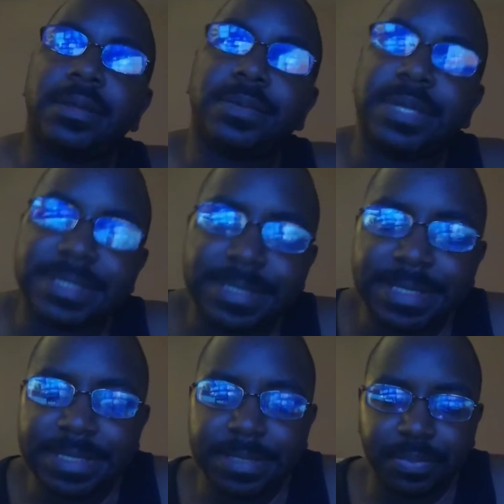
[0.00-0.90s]

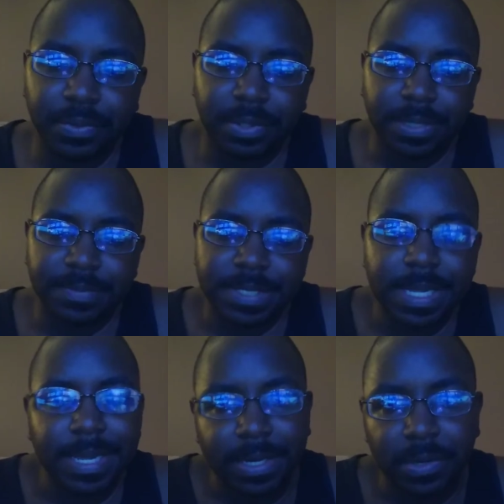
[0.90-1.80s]
assisted pull-ups
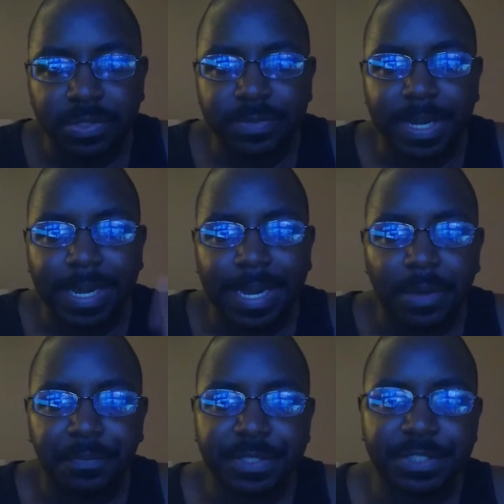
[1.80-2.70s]
goes by how
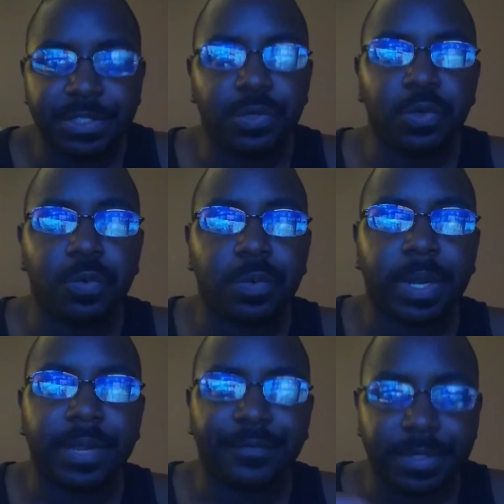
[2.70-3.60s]
much you
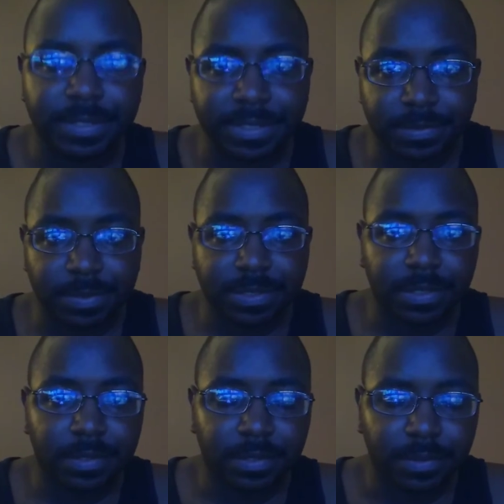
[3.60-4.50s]
weigh versus what's
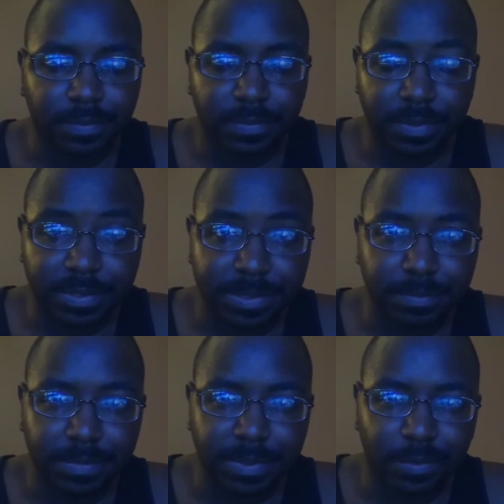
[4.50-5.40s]
on
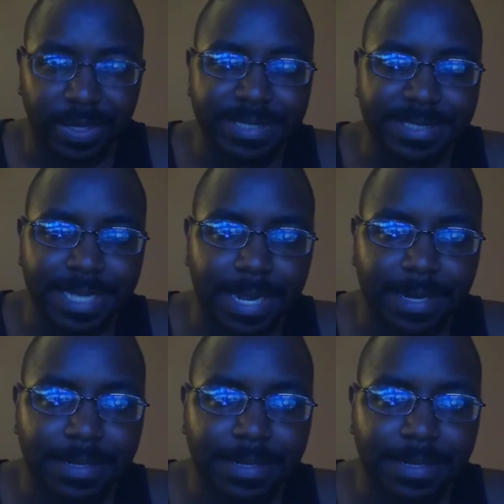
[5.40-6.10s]
the weight stack.